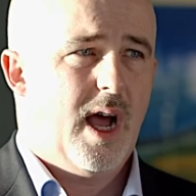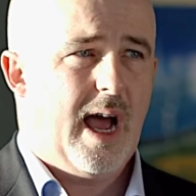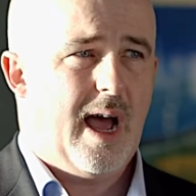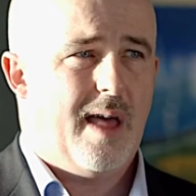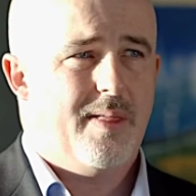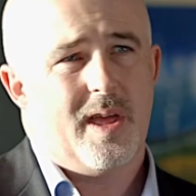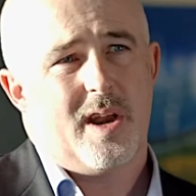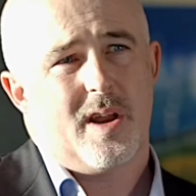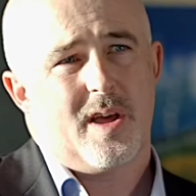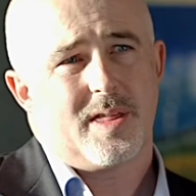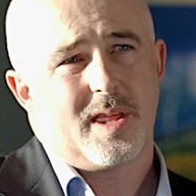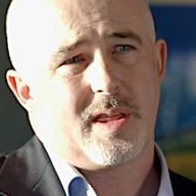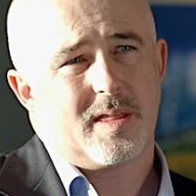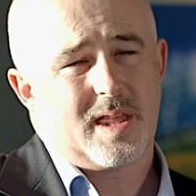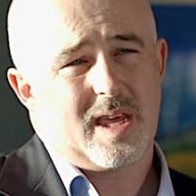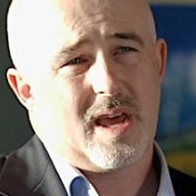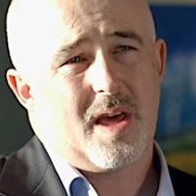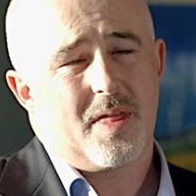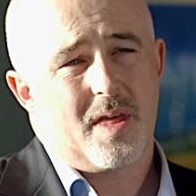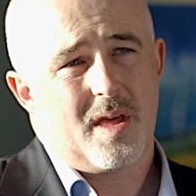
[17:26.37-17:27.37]
And then I think
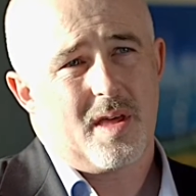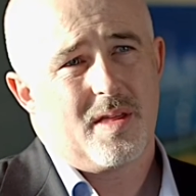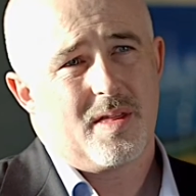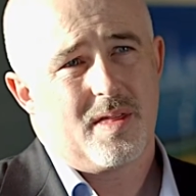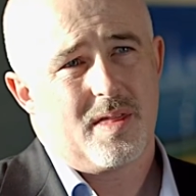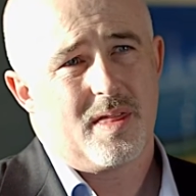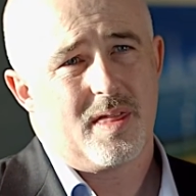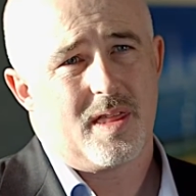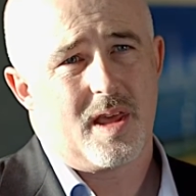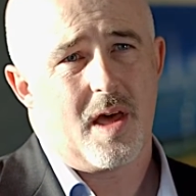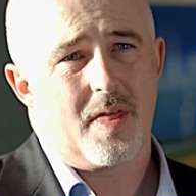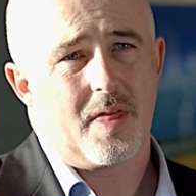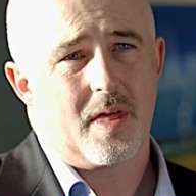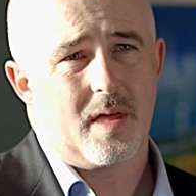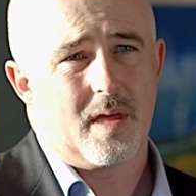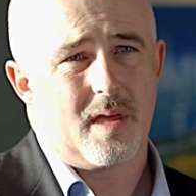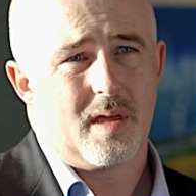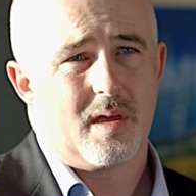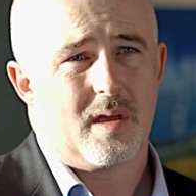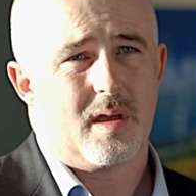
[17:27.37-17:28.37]
the
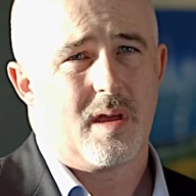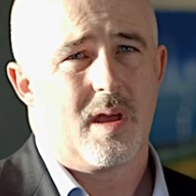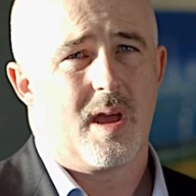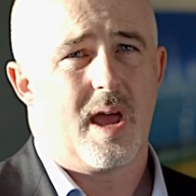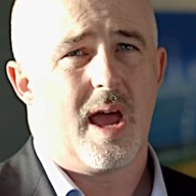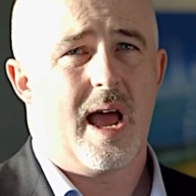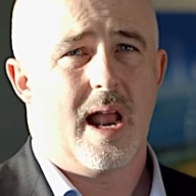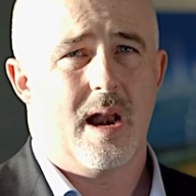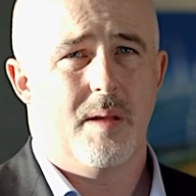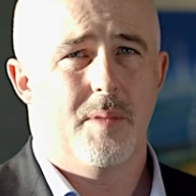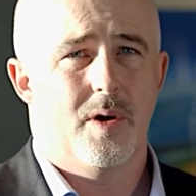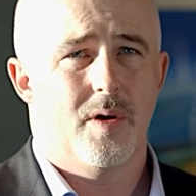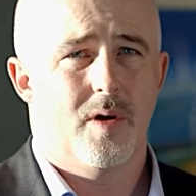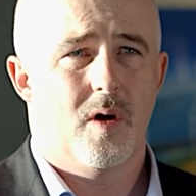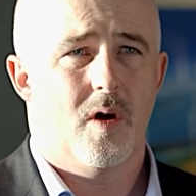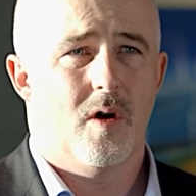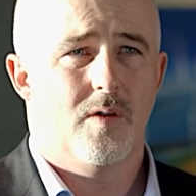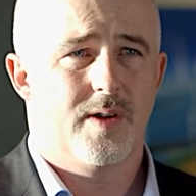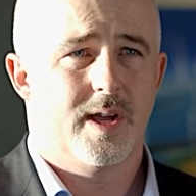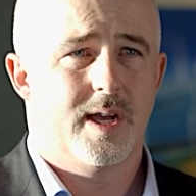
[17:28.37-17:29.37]
other element
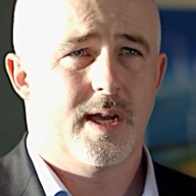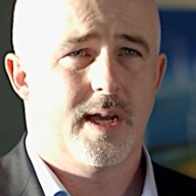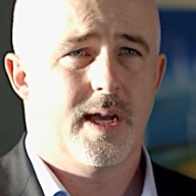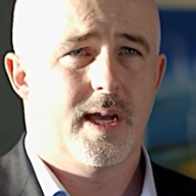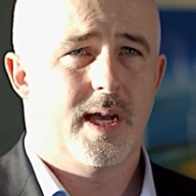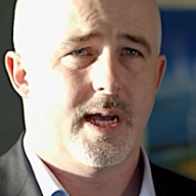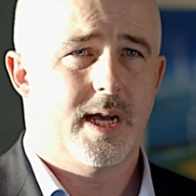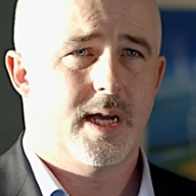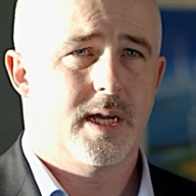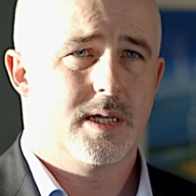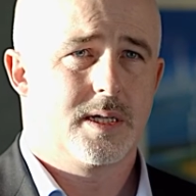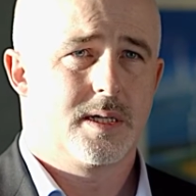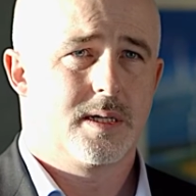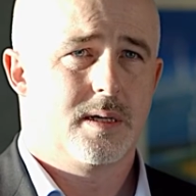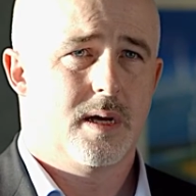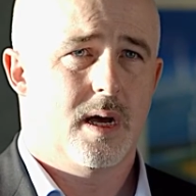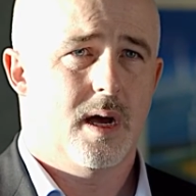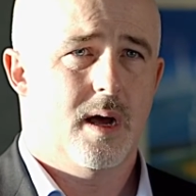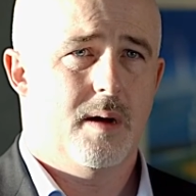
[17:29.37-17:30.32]
of it is